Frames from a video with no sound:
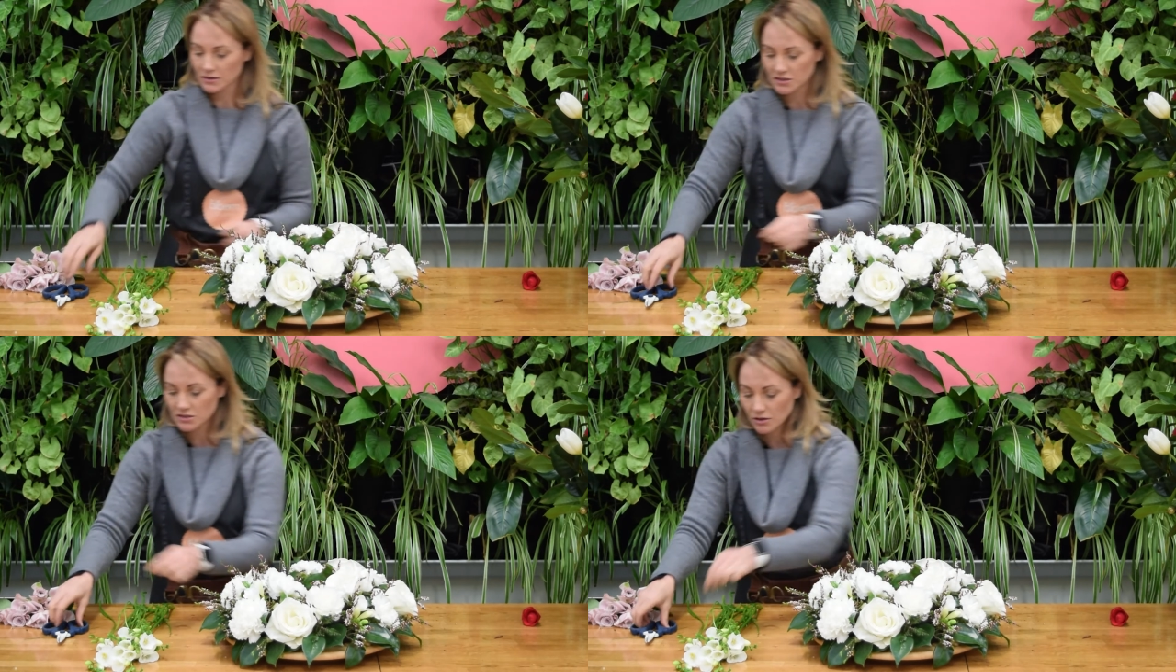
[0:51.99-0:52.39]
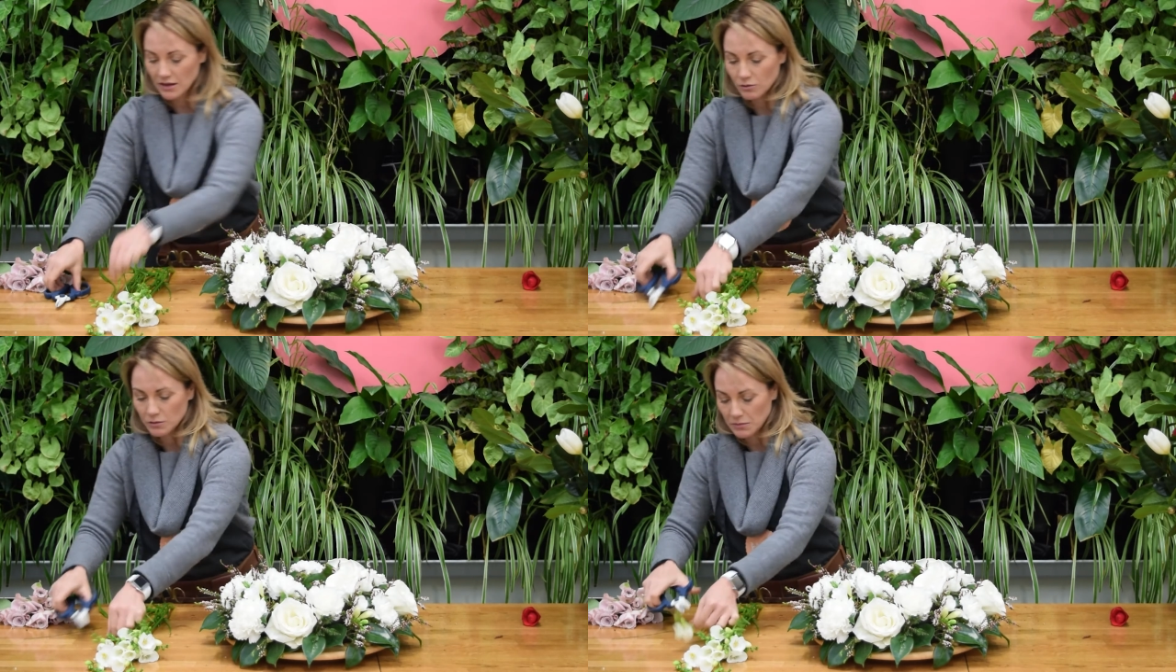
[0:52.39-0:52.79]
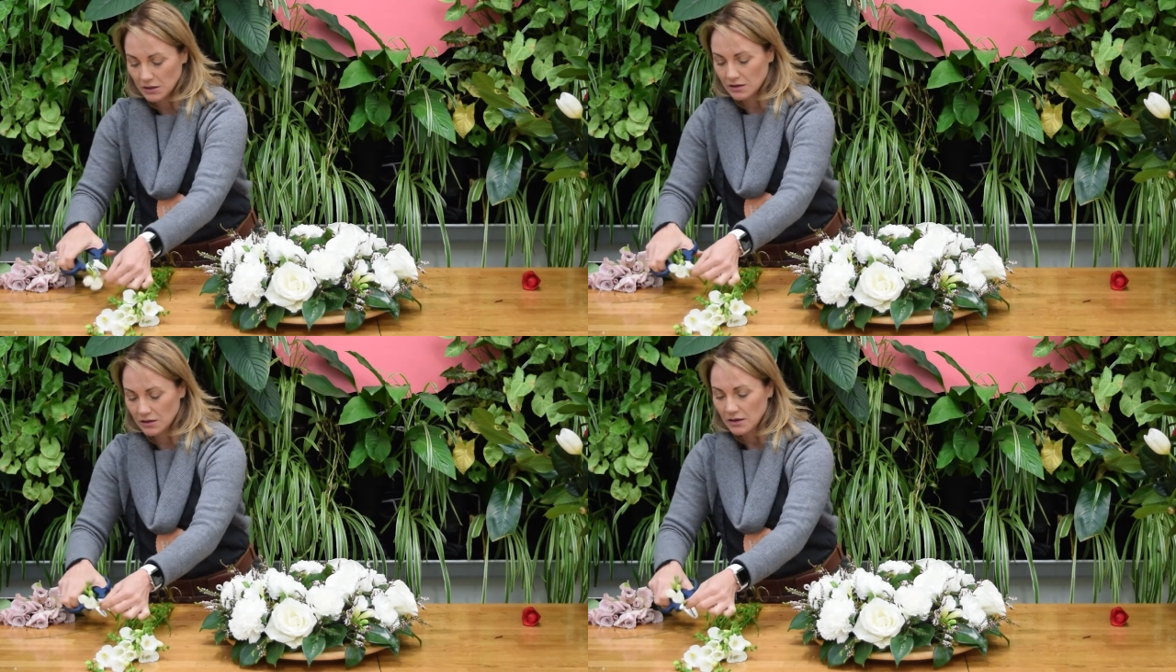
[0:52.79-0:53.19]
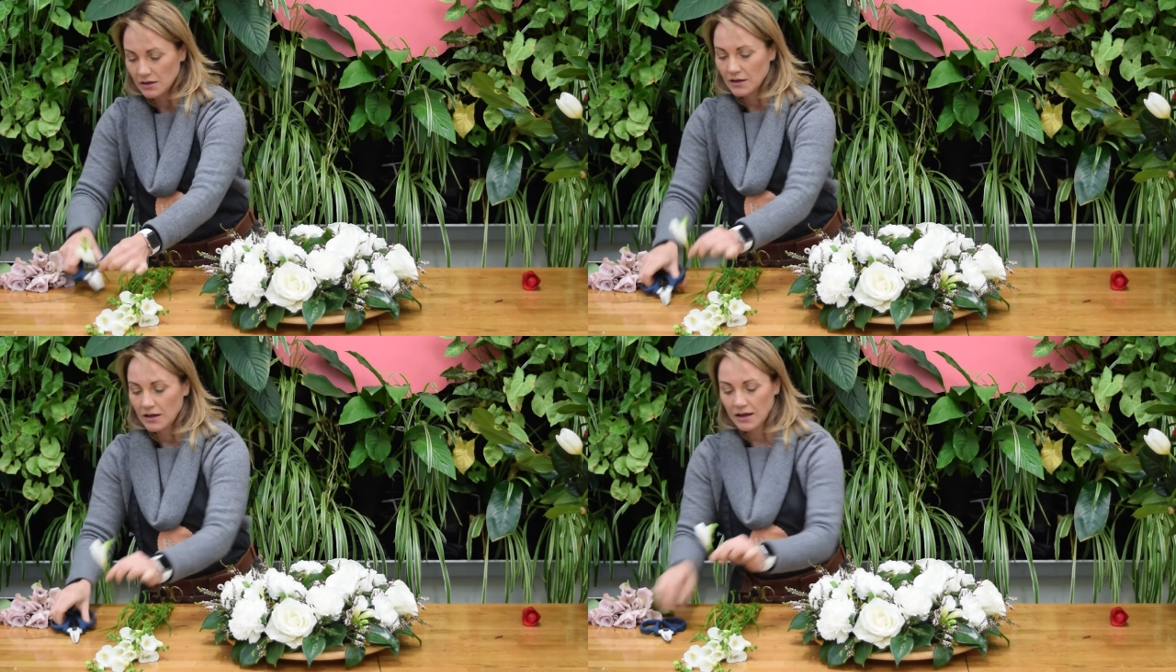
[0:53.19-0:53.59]
And so that would mean
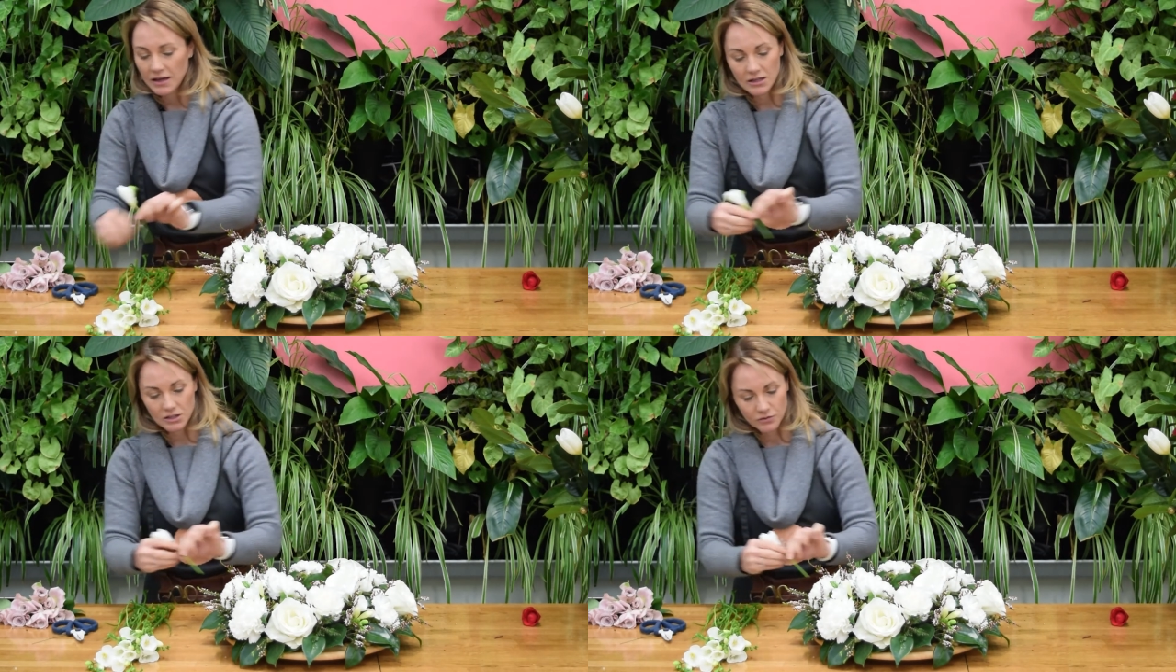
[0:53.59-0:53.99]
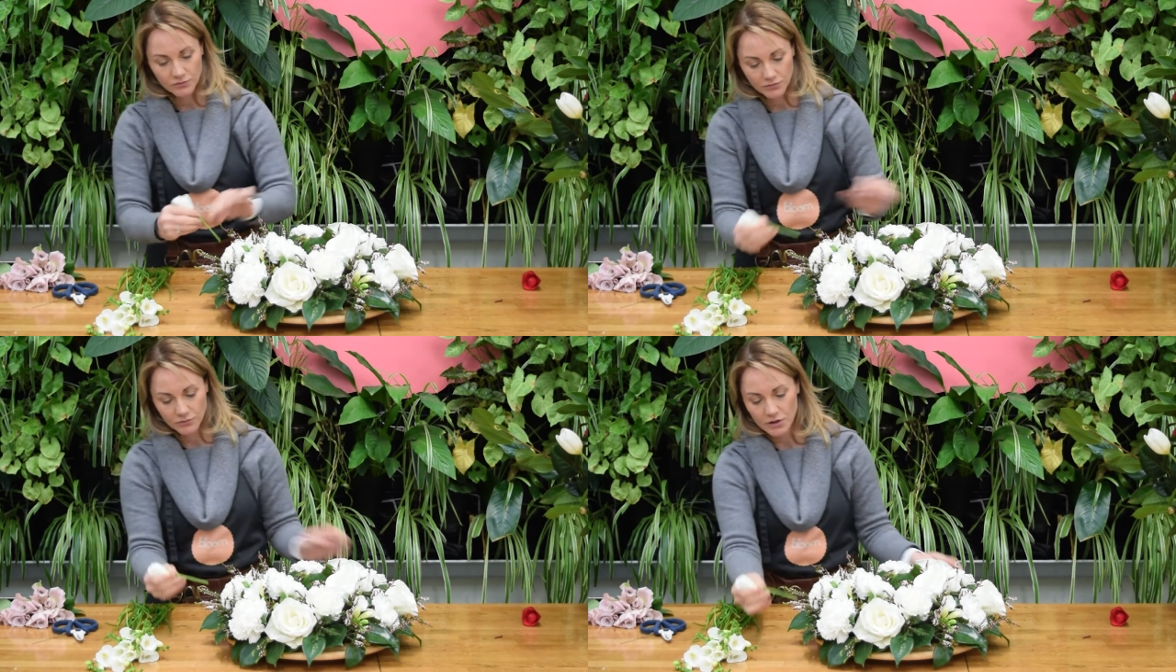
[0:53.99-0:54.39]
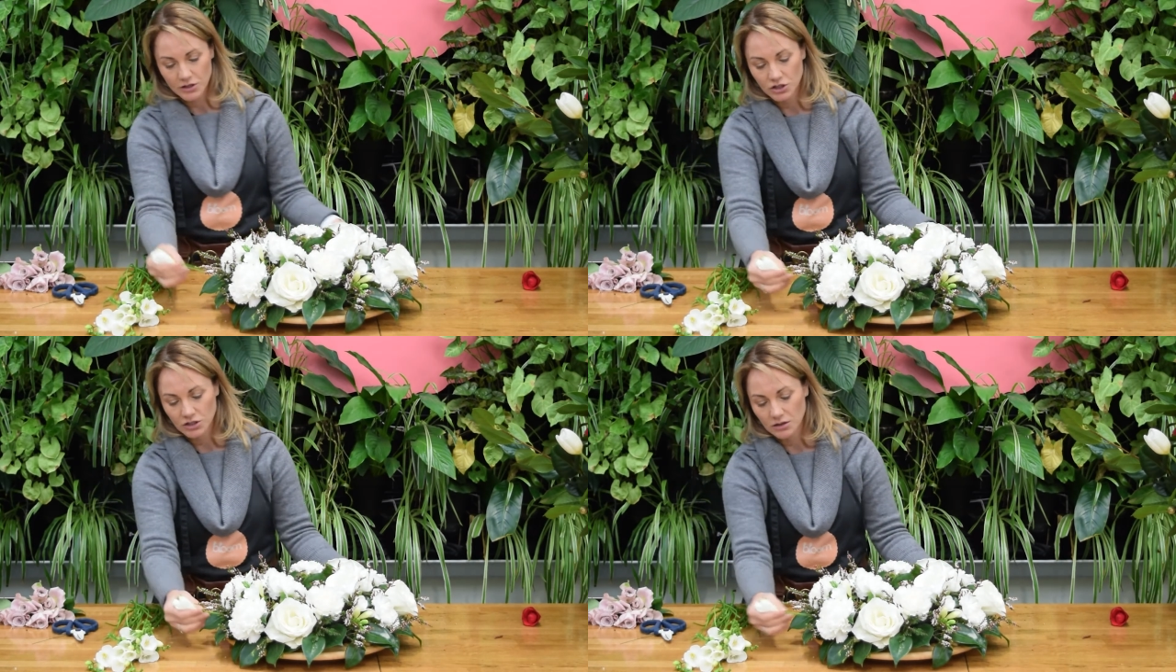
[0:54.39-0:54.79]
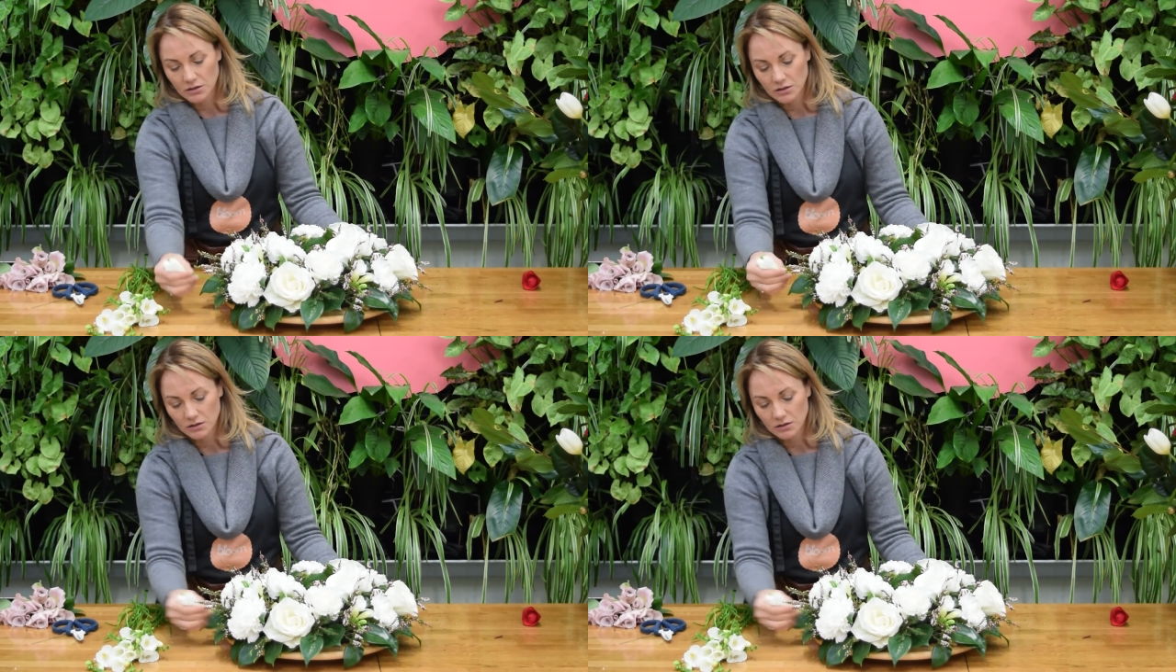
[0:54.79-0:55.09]
that each freesia